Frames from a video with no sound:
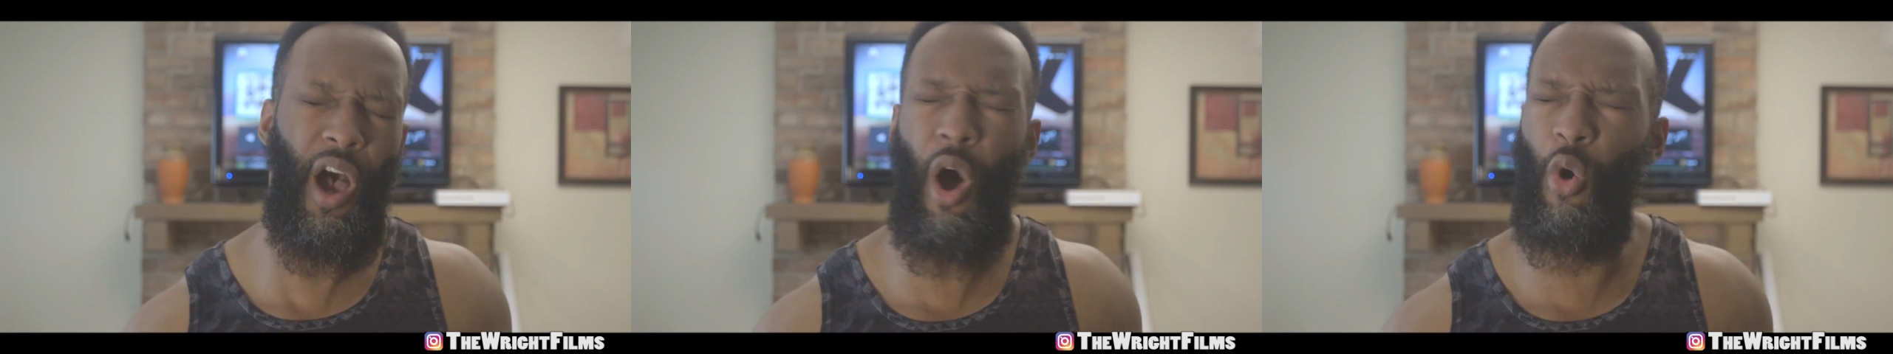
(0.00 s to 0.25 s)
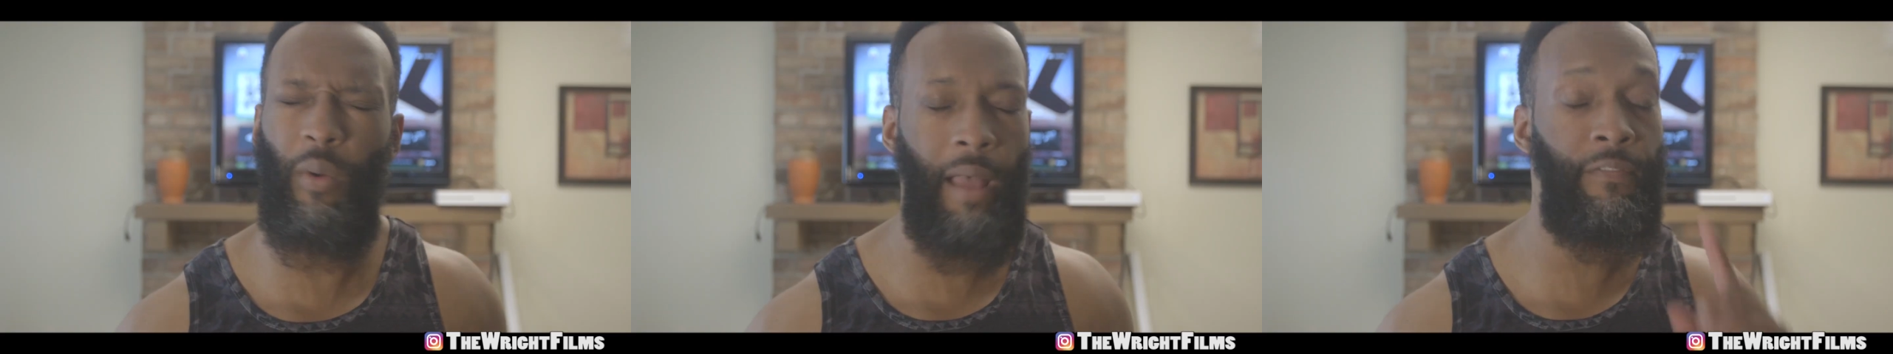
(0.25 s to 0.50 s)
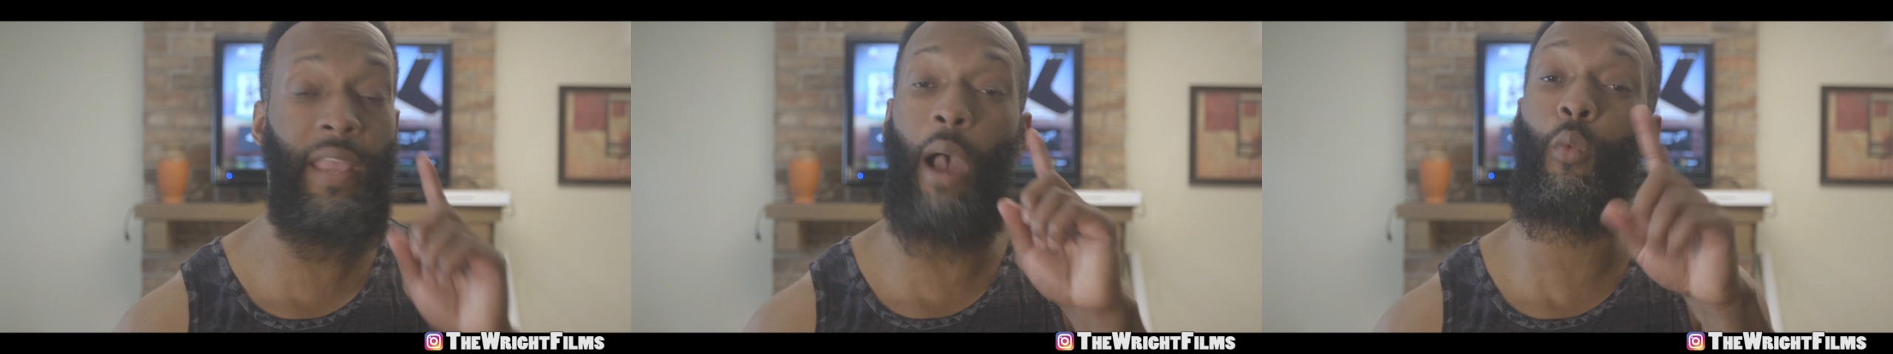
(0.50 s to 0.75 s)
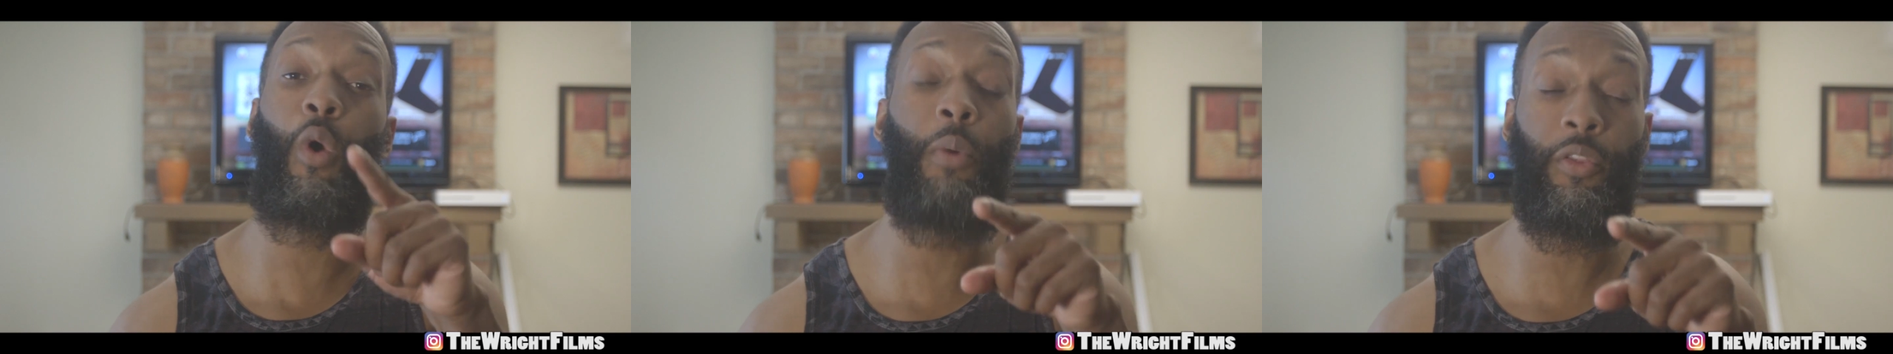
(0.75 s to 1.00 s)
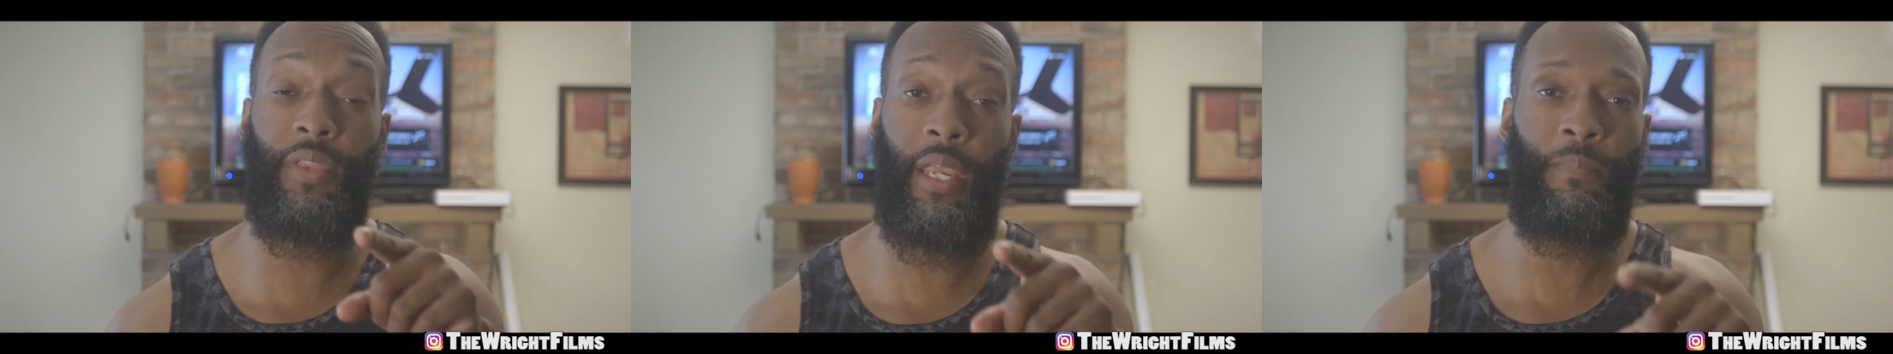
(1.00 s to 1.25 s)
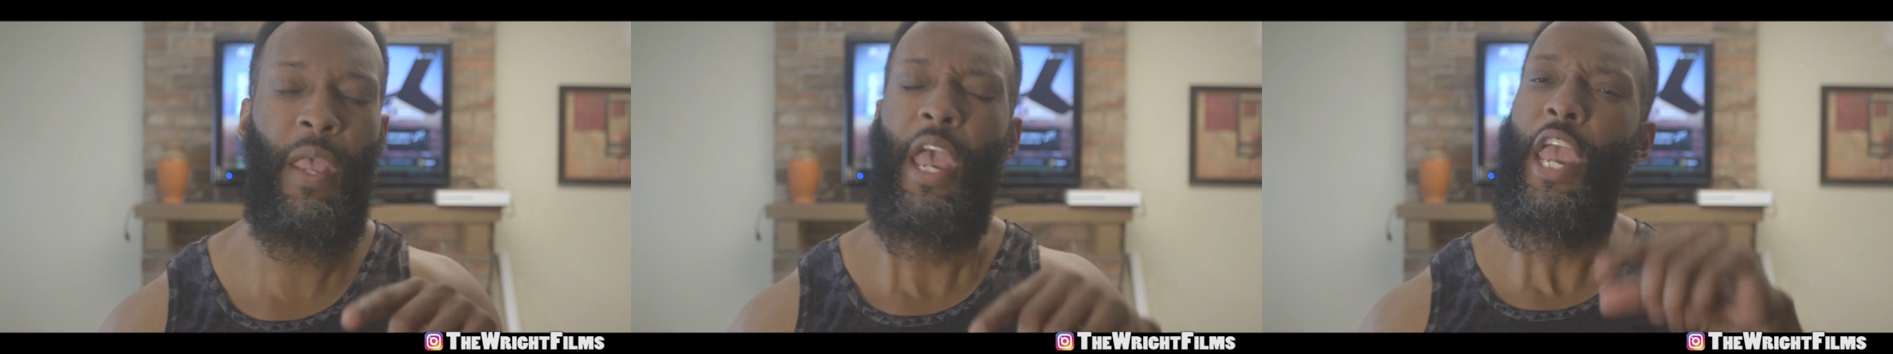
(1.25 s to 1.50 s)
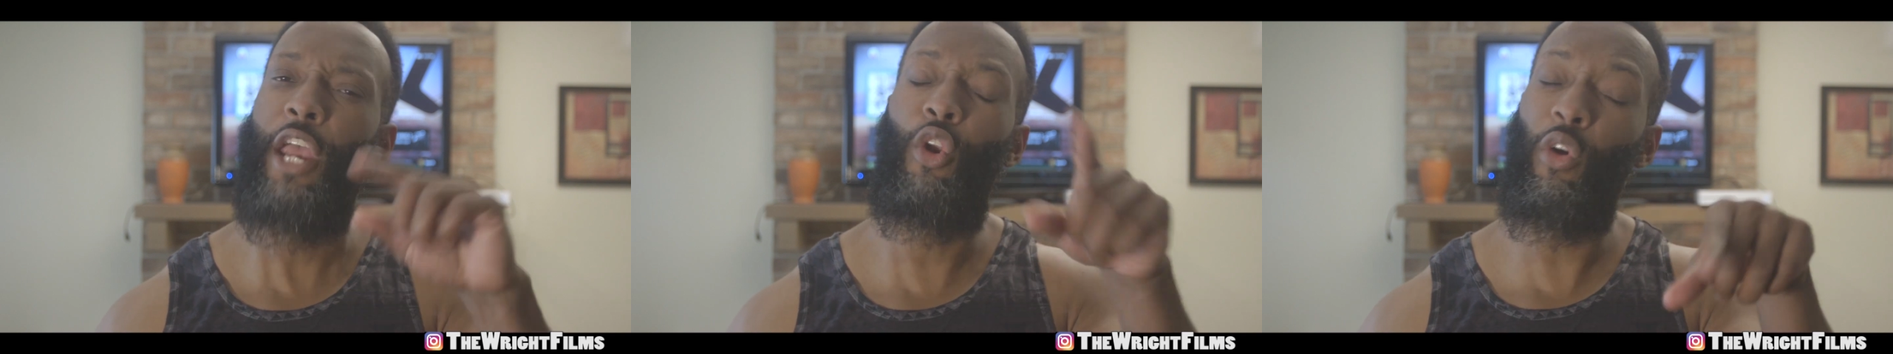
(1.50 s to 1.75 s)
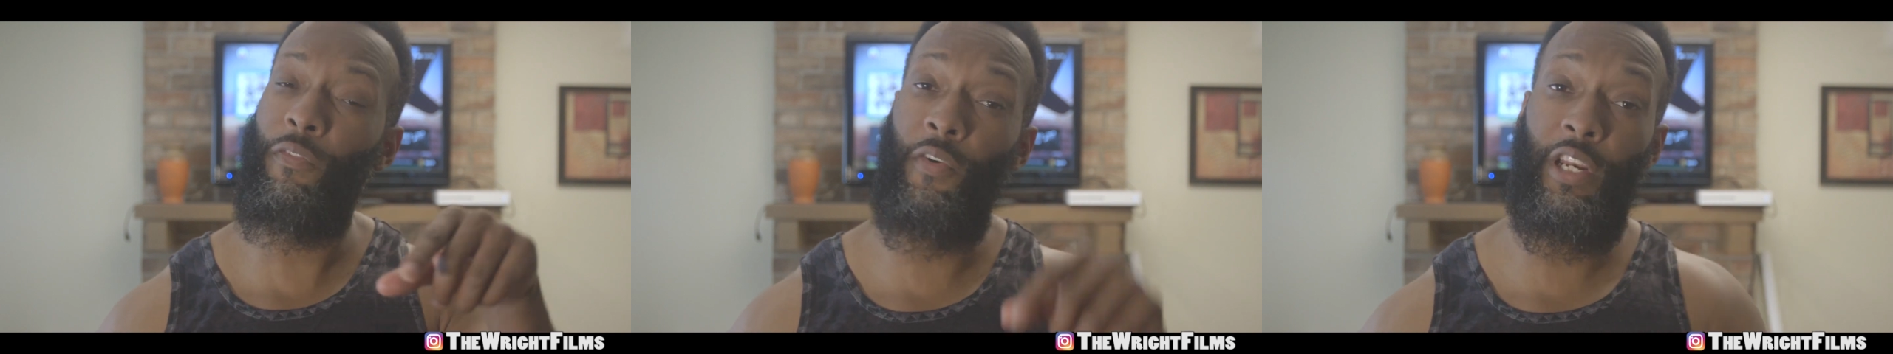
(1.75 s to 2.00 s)
Oh, I forgot one more thing. In
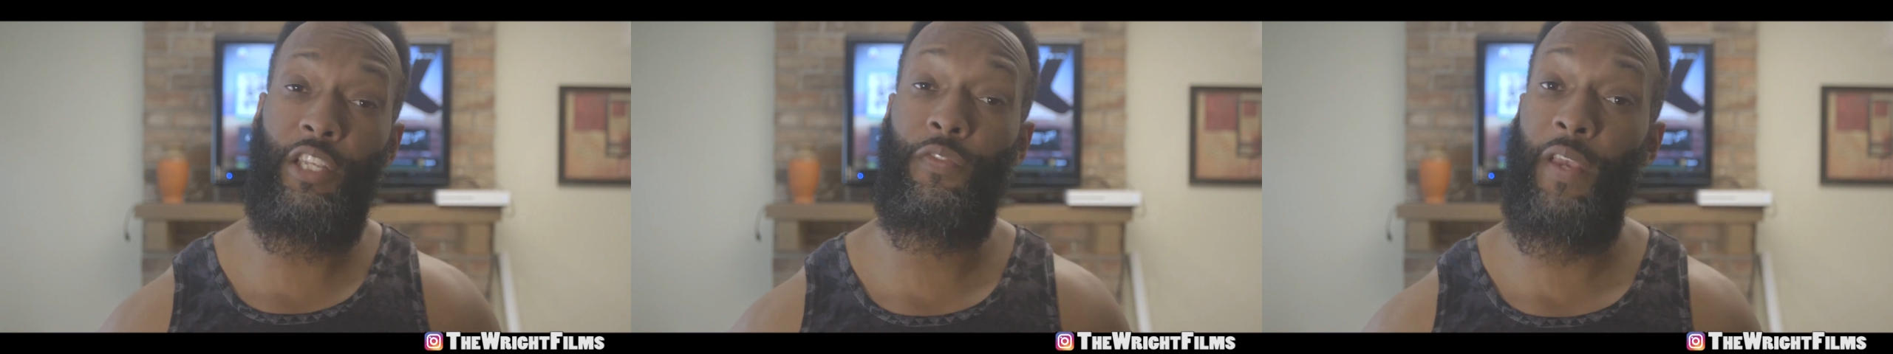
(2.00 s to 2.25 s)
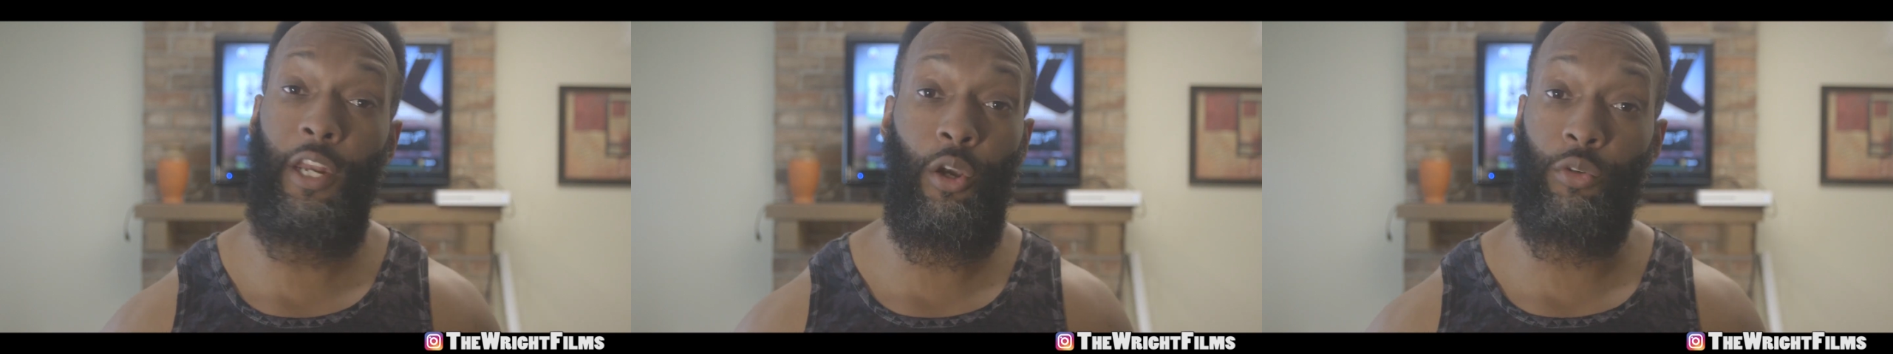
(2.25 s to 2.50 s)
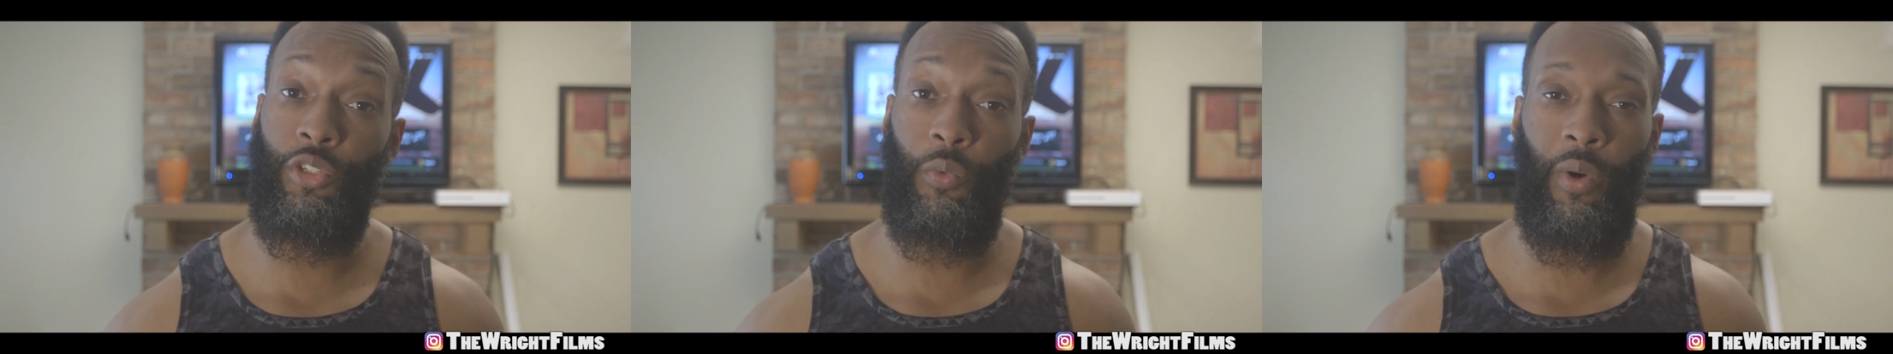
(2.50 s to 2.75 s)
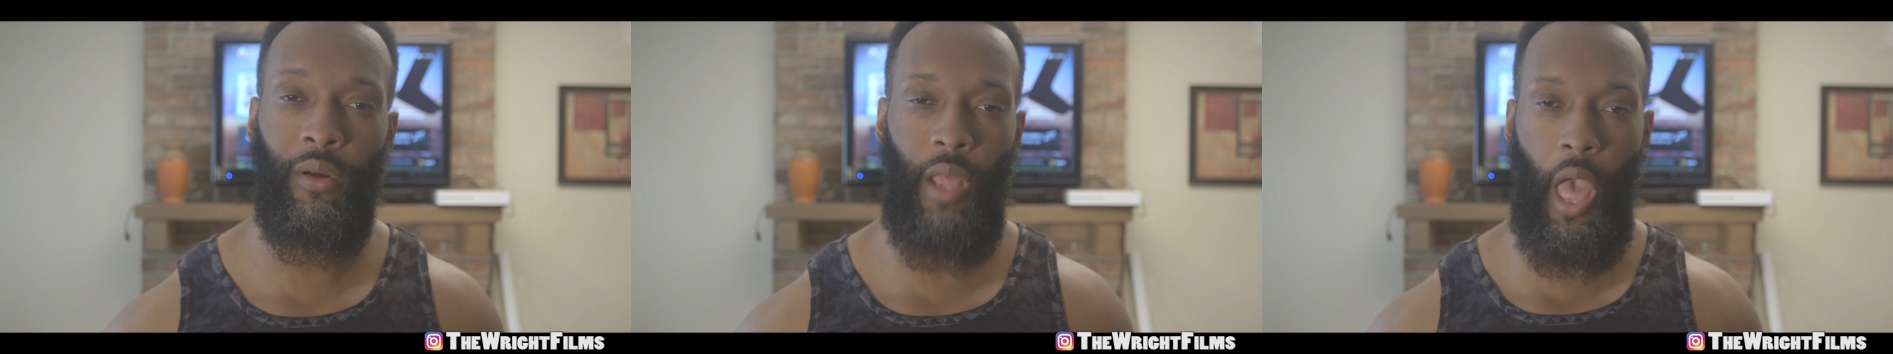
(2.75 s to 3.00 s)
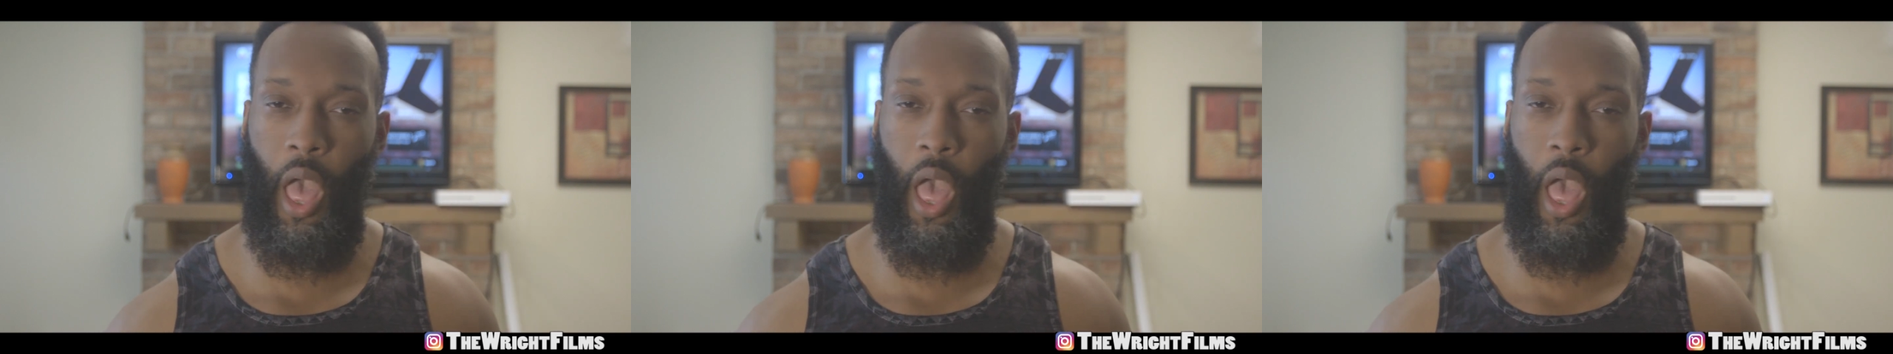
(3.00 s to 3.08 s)
order for these videos to work,